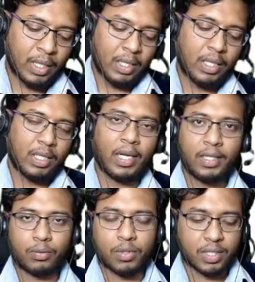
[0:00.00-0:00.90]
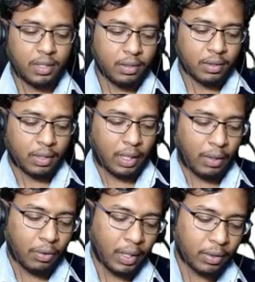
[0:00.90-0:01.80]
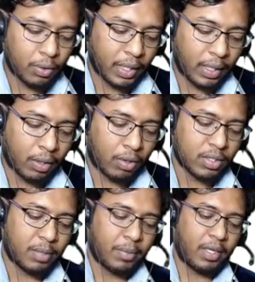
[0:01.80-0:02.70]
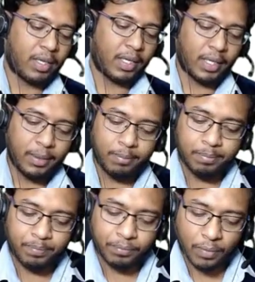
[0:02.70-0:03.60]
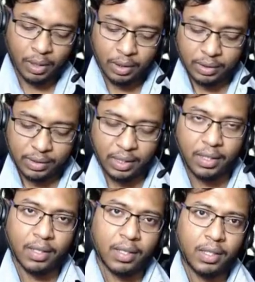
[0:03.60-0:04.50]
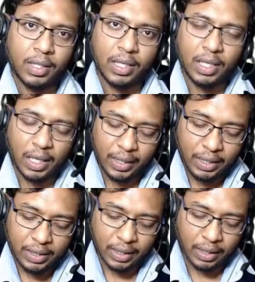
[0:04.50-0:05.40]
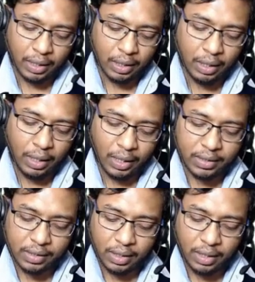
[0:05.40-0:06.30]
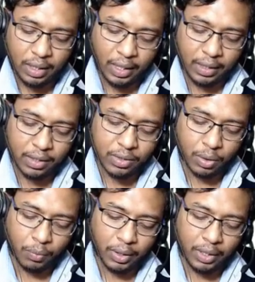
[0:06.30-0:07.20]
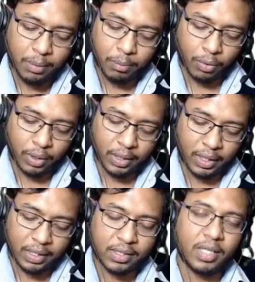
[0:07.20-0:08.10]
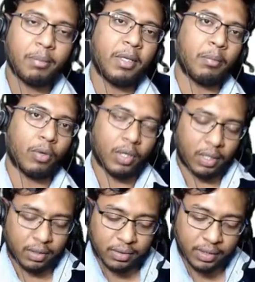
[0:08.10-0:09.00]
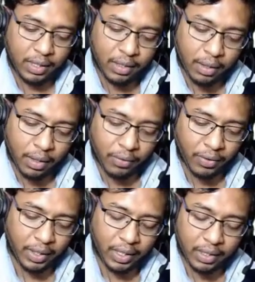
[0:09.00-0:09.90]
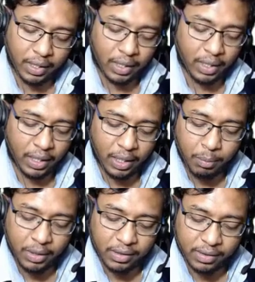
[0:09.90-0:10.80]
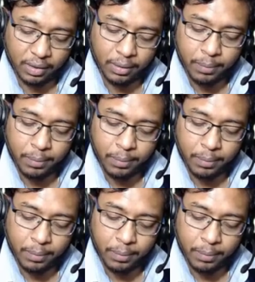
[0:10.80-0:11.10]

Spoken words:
ninth question. I would like to tell a concept here again. See here, in any triangle, external angles are very important, extremely important. See here, if I take triangle ABC,